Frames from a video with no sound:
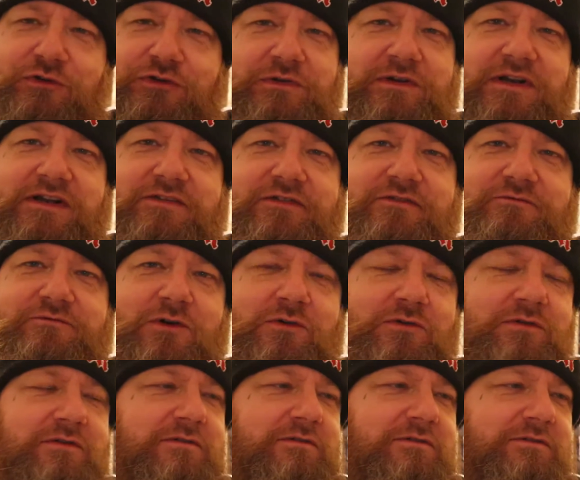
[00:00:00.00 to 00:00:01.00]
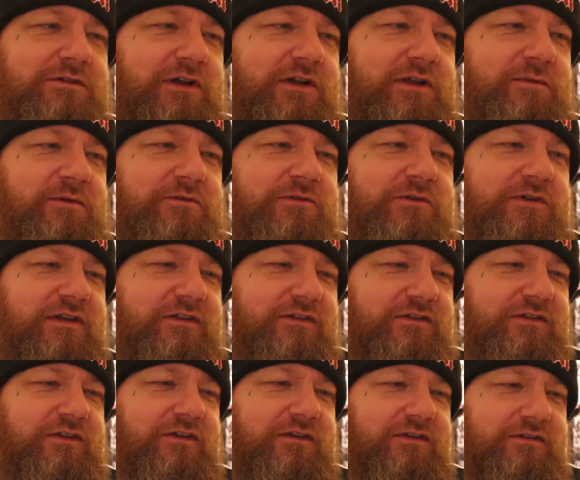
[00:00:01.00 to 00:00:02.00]
not doing anything wrong. Don't get me wrong.
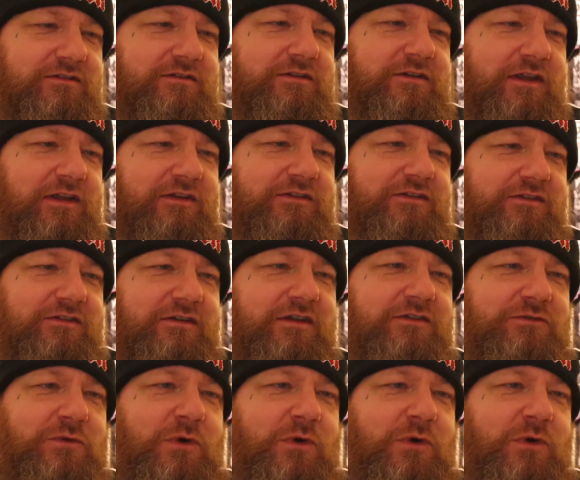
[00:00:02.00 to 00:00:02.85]
It's